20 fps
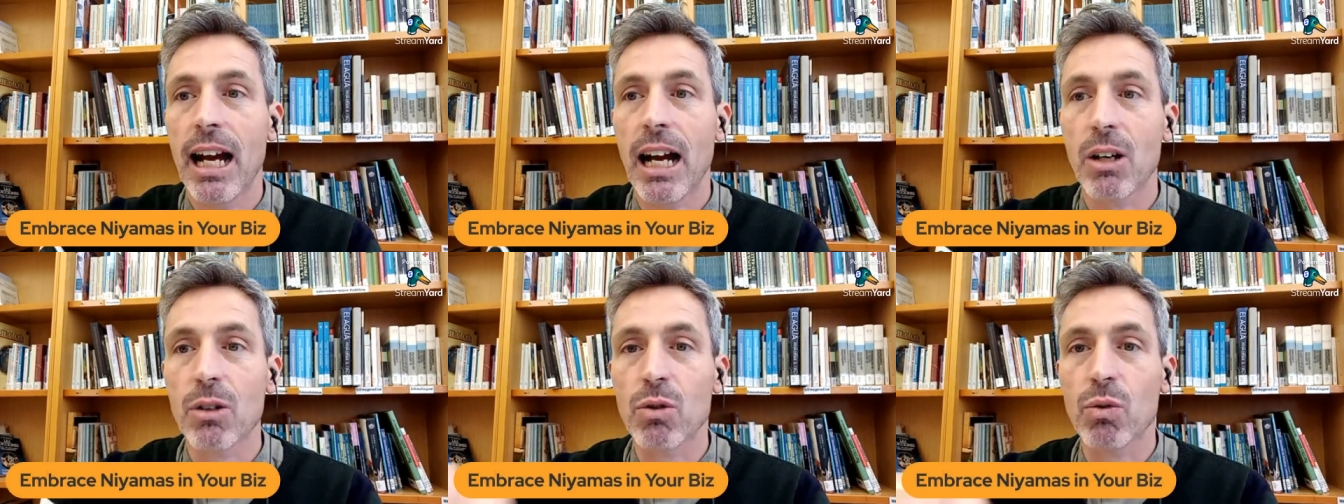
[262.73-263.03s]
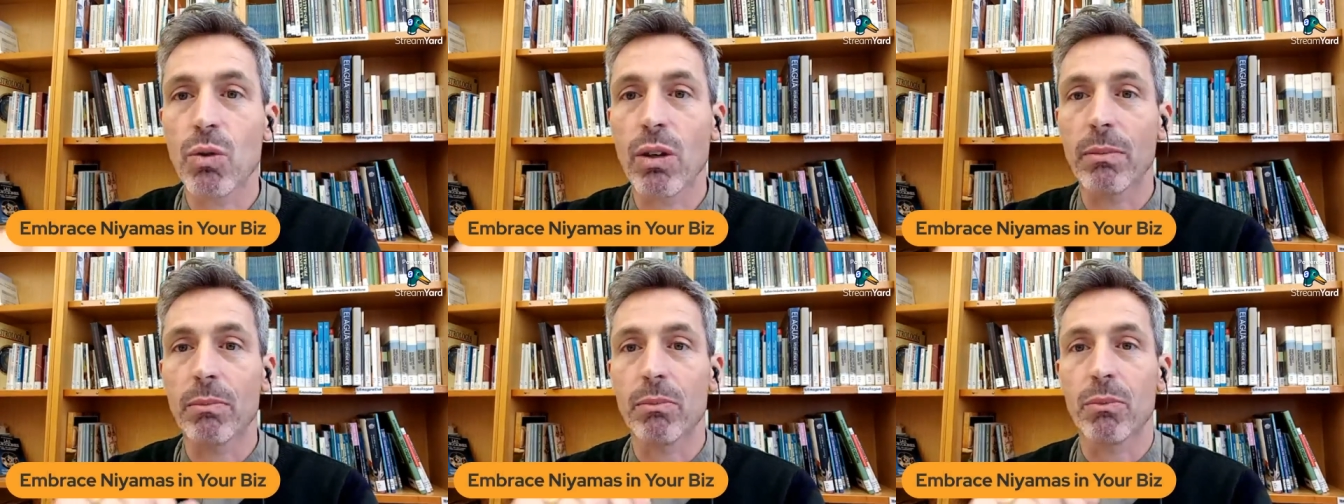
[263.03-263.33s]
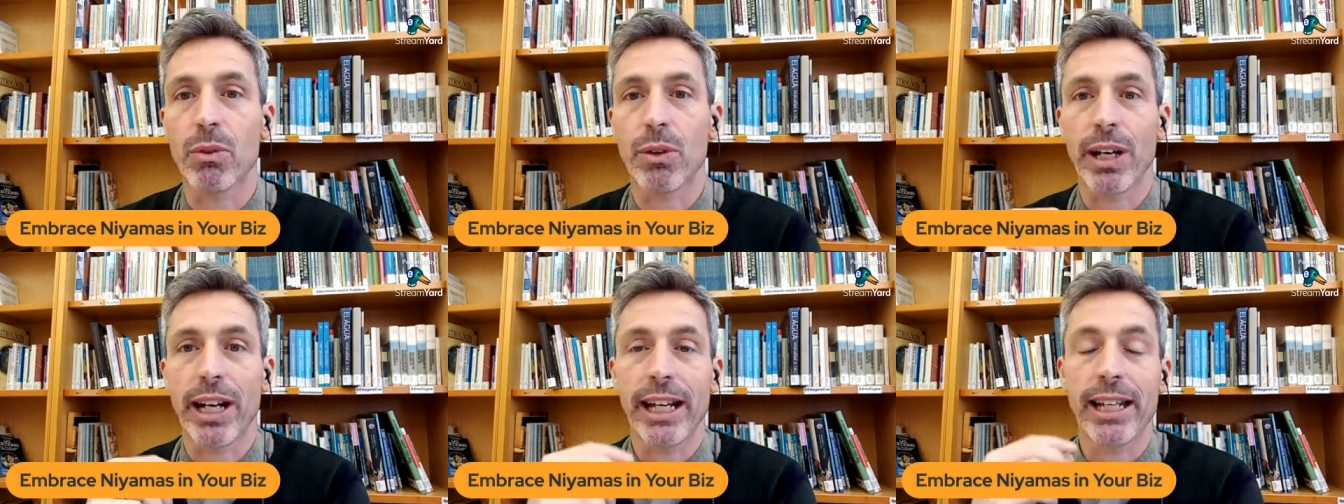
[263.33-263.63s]
how to
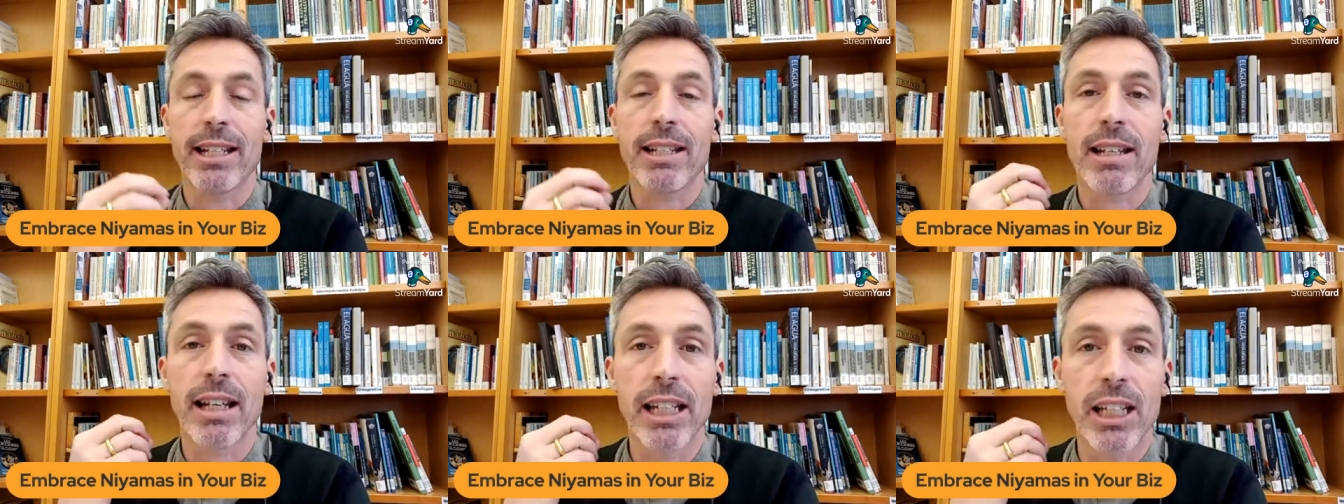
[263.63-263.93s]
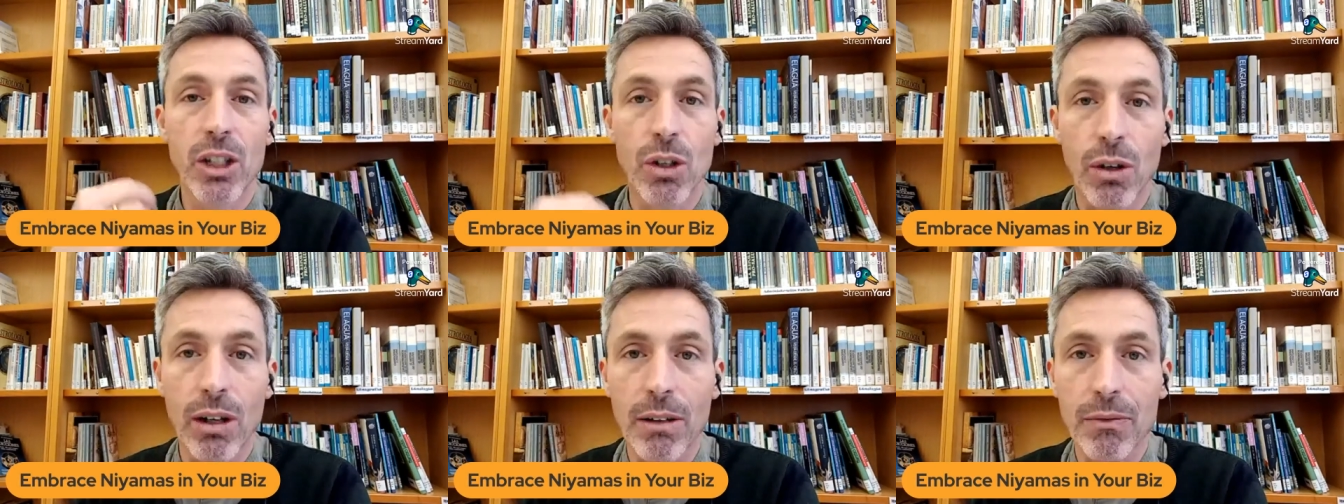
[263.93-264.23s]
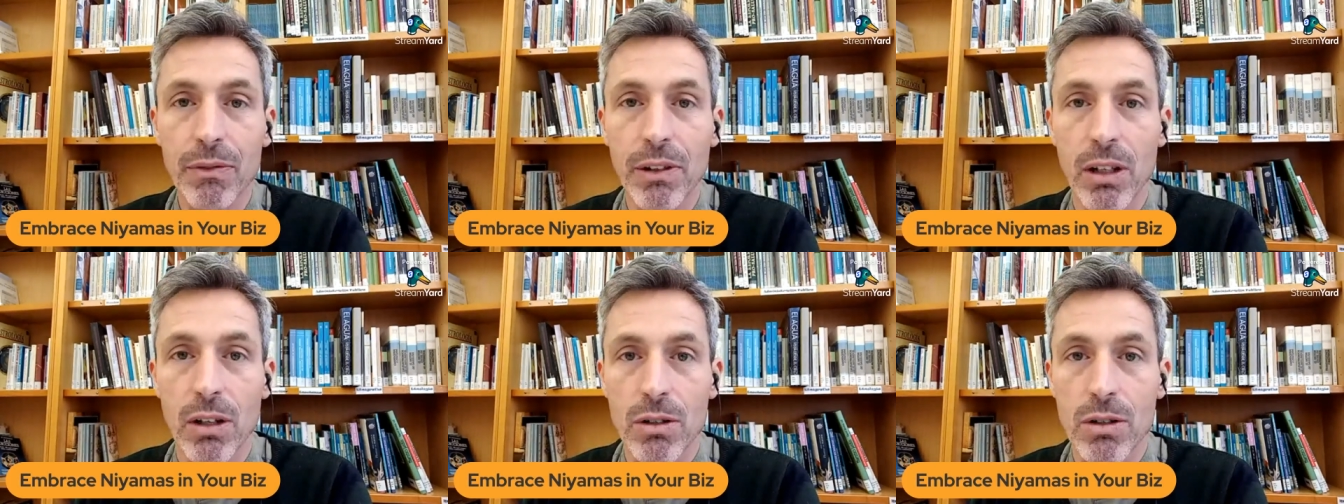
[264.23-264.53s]
embrace
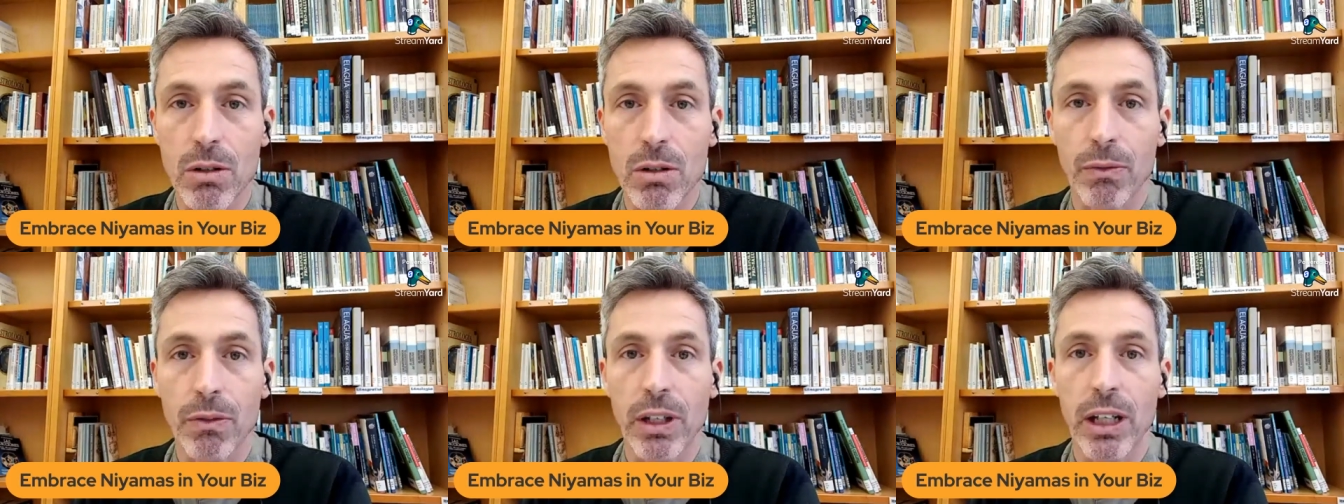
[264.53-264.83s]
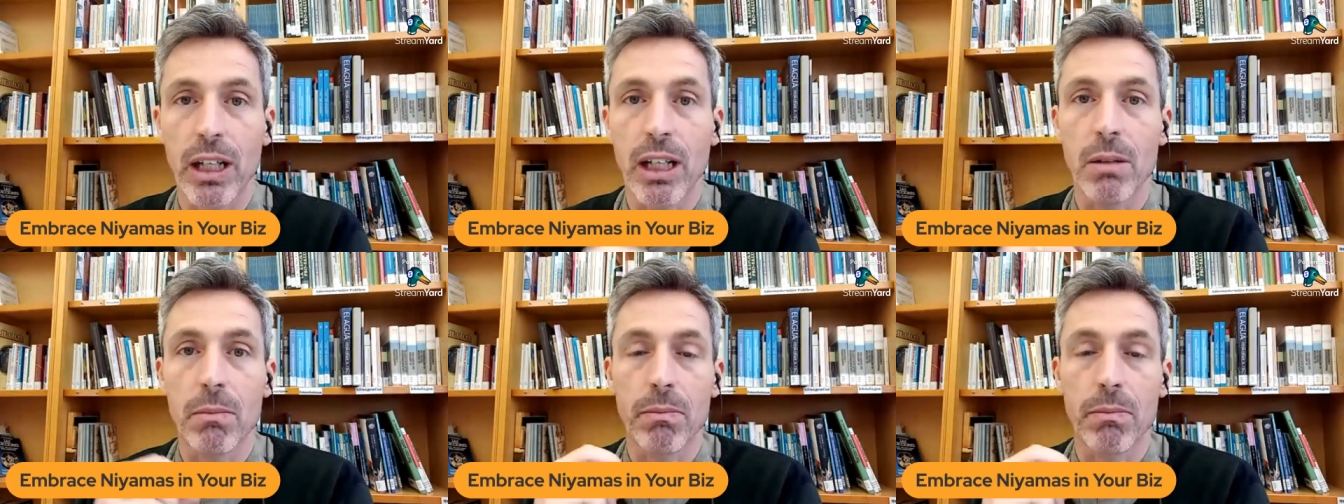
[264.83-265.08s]
yoga philosophy,